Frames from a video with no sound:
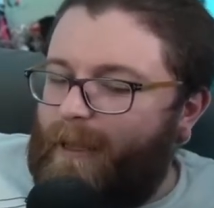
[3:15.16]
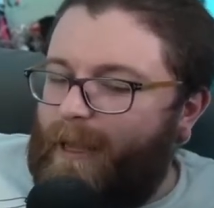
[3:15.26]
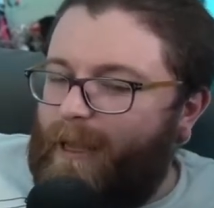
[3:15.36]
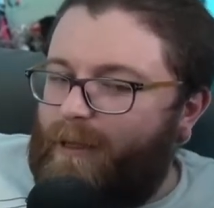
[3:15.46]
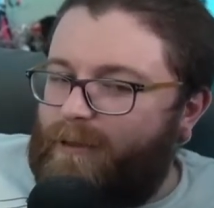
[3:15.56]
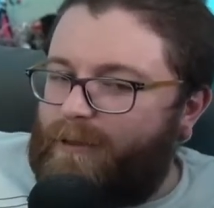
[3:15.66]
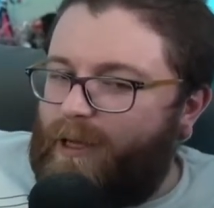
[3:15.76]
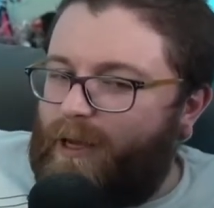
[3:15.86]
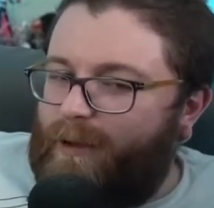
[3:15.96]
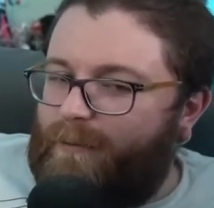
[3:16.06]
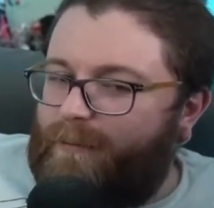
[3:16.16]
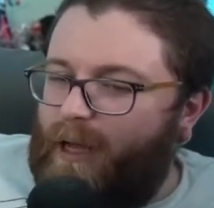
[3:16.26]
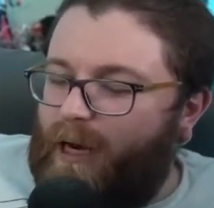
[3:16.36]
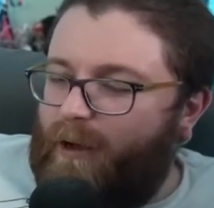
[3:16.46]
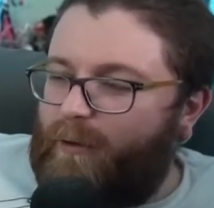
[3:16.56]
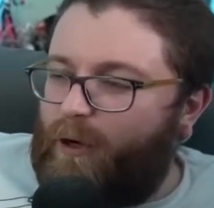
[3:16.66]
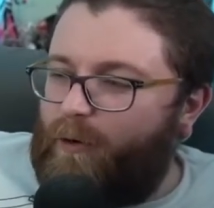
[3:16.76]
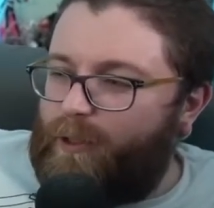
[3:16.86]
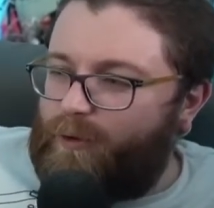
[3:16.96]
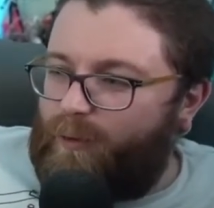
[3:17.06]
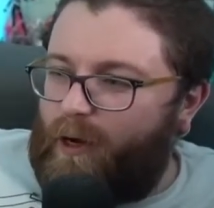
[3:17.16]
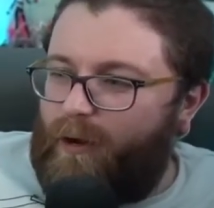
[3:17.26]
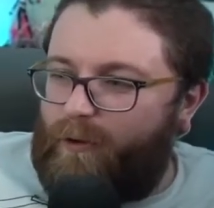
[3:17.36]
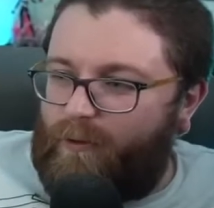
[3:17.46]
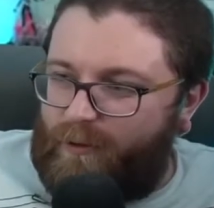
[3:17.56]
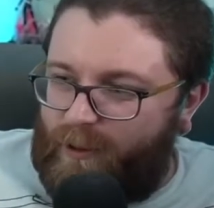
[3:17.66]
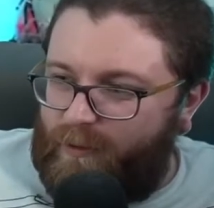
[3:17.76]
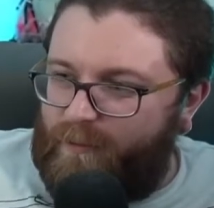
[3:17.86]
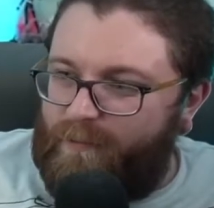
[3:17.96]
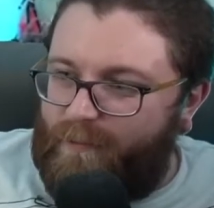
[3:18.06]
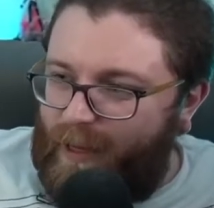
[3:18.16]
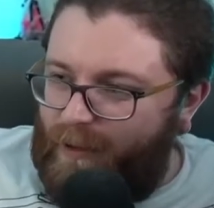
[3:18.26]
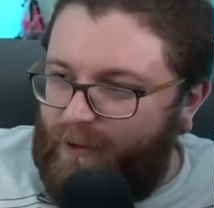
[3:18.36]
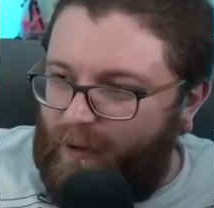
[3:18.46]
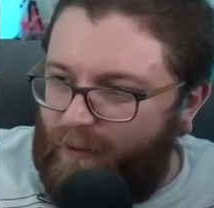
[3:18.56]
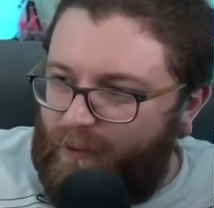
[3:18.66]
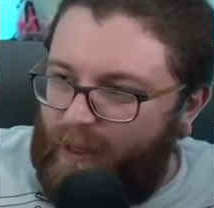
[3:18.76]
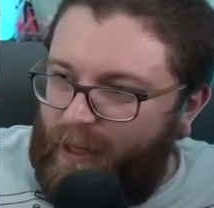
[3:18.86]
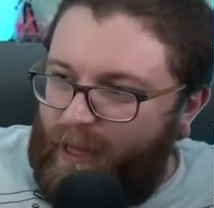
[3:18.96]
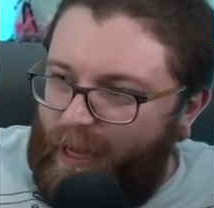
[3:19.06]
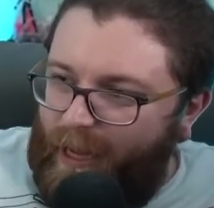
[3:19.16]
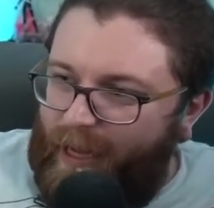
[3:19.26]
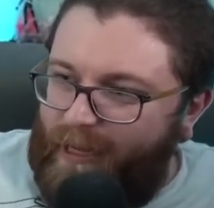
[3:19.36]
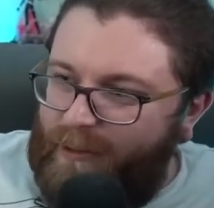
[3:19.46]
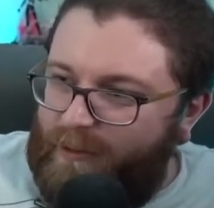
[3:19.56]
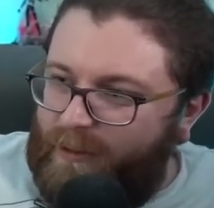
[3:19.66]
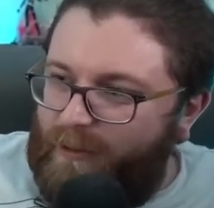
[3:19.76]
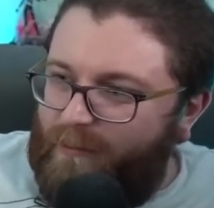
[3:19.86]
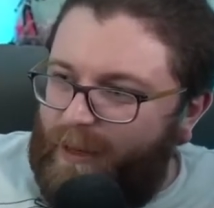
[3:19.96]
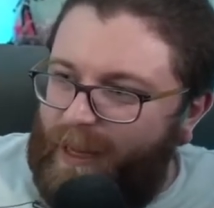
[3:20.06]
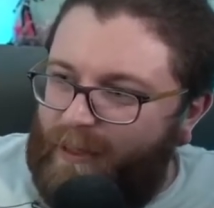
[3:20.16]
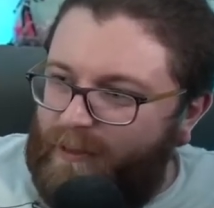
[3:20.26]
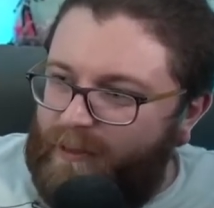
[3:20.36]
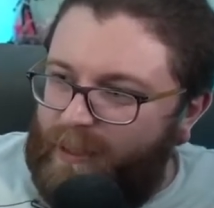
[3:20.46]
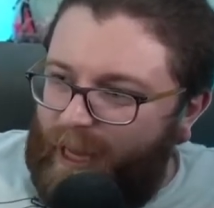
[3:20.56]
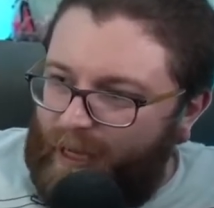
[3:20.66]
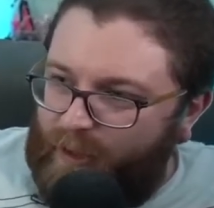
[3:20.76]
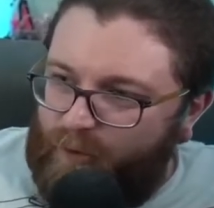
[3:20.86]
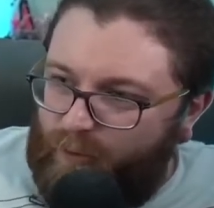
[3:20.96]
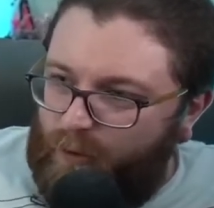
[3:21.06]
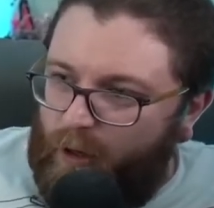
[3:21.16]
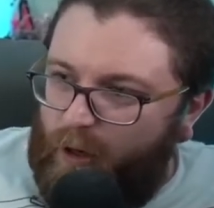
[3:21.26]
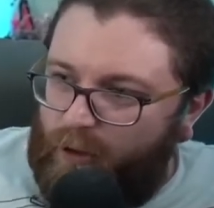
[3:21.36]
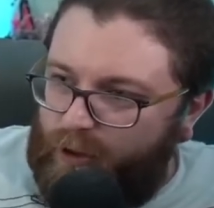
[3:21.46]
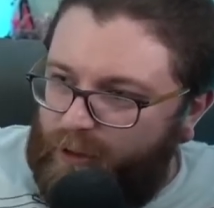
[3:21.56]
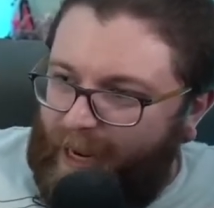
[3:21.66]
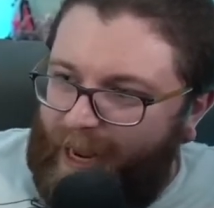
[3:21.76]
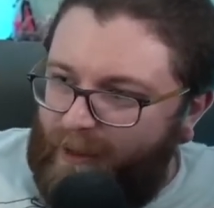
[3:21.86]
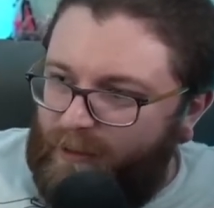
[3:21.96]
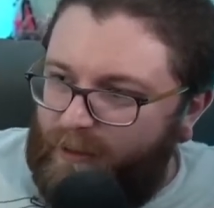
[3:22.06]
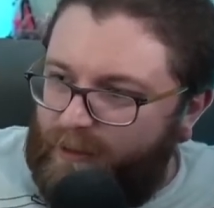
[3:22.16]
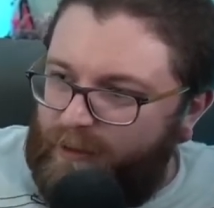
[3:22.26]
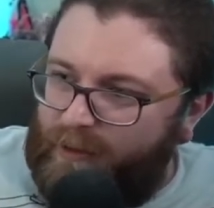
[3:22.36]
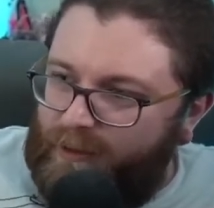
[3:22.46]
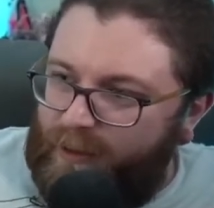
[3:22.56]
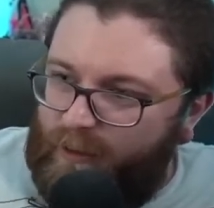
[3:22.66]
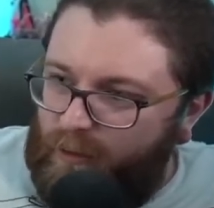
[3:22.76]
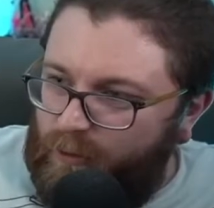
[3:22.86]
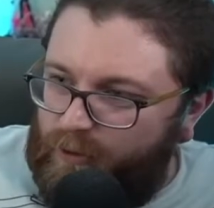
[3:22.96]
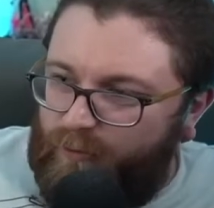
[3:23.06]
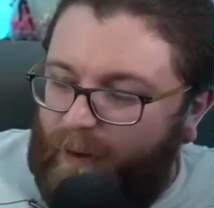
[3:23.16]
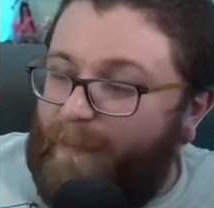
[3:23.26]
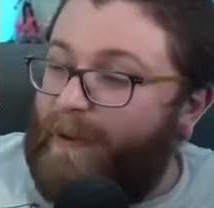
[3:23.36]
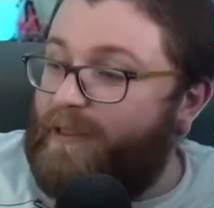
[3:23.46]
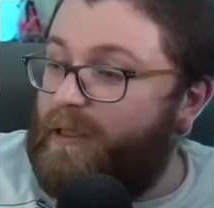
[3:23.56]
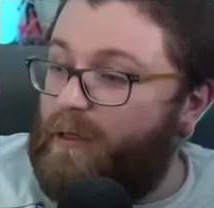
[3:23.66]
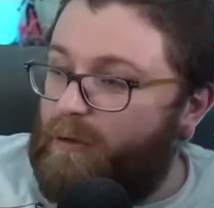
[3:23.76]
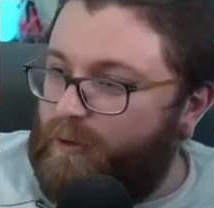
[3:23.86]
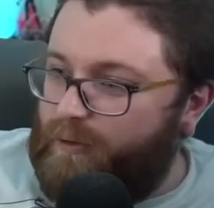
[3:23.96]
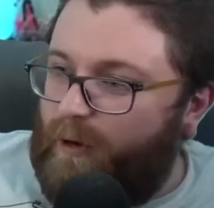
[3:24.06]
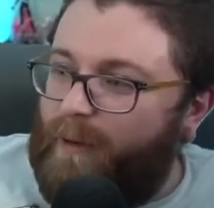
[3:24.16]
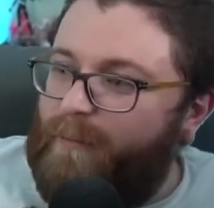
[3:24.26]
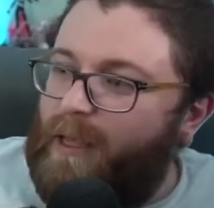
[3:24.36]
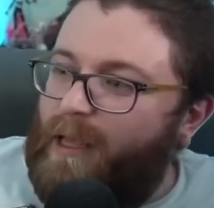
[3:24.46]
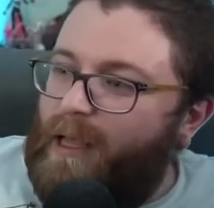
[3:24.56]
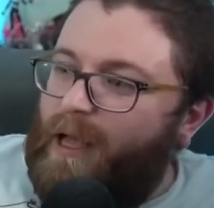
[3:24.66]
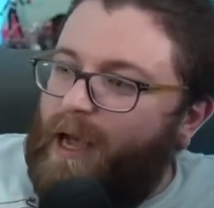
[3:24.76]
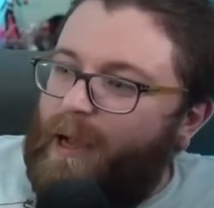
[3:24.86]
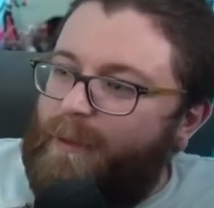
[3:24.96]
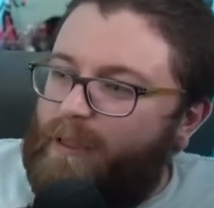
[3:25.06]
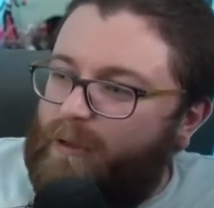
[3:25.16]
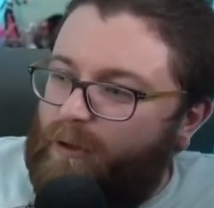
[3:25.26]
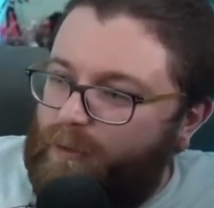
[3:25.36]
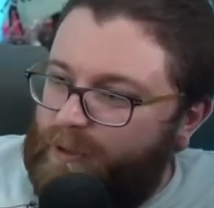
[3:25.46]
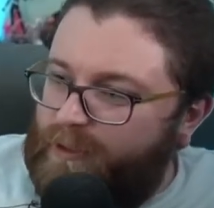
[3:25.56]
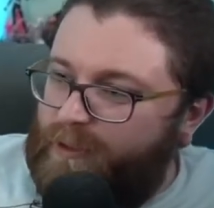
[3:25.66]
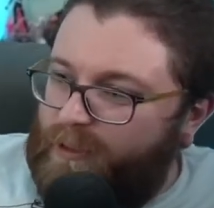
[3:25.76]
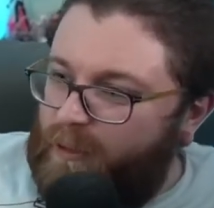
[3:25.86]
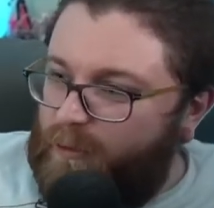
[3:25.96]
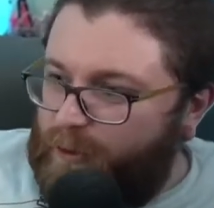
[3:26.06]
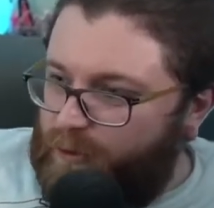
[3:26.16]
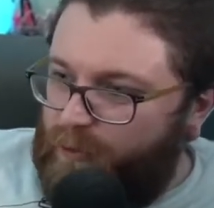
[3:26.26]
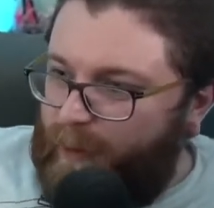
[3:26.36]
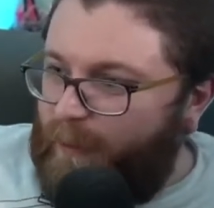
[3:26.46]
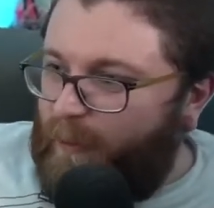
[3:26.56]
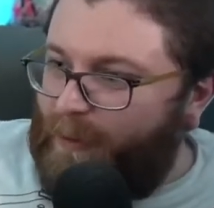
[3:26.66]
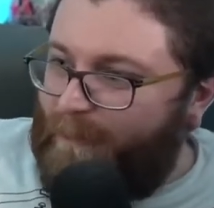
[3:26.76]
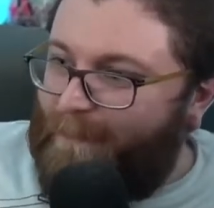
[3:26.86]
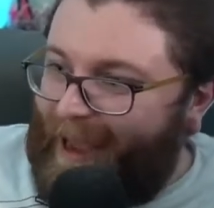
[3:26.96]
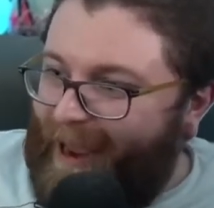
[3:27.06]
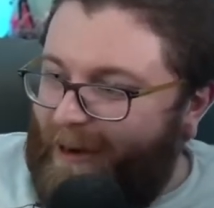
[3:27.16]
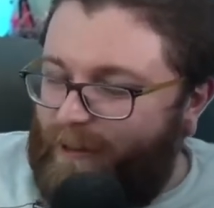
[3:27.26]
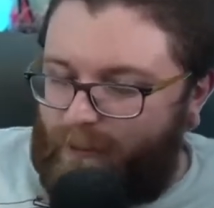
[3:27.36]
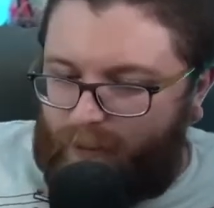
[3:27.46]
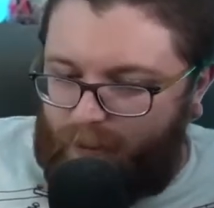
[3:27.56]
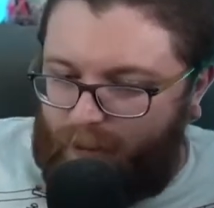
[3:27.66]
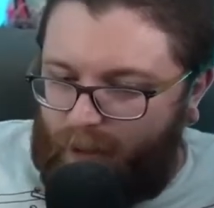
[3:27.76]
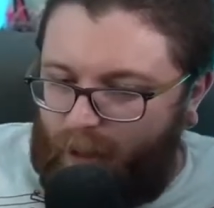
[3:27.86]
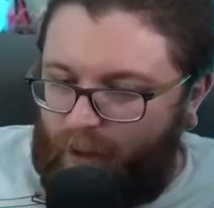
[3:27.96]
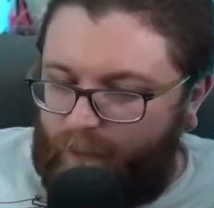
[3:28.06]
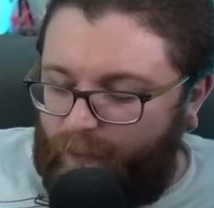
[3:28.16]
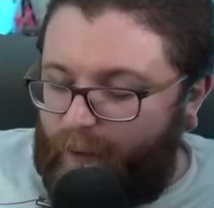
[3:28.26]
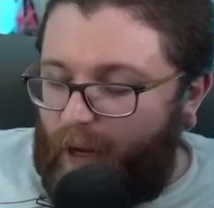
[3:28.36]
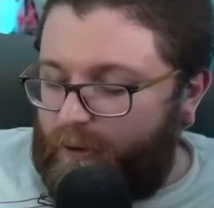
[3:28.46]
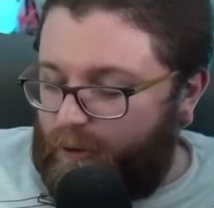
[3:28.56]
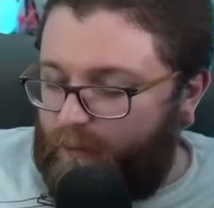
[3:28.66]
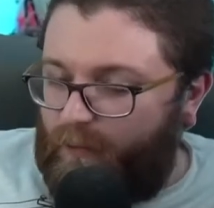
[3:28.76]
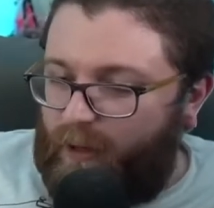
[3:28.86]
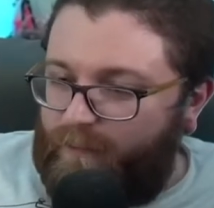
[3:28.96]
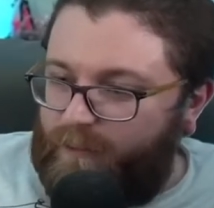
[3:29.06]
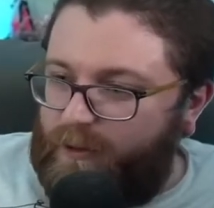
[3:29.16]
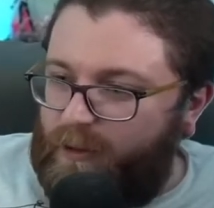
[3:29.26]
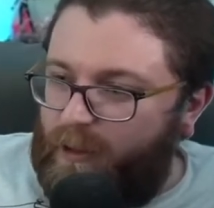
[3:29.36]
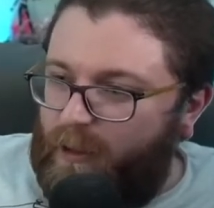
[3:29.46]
And I would always wear those the Hanes men's extra large tagless single stripe. And by single stripe, I mean that there was a single stripe around the band of the boxer briefs.